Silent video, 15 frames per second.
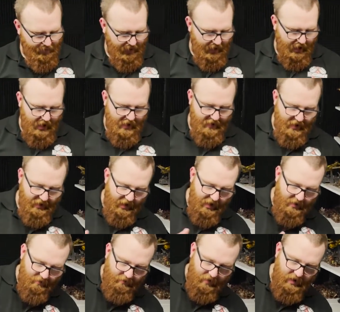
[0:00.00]
uh, then yeah,
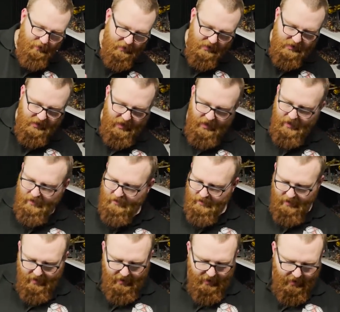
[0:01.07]
the Reapers here,
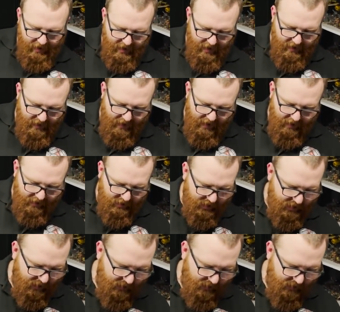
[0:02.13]
uh, they are just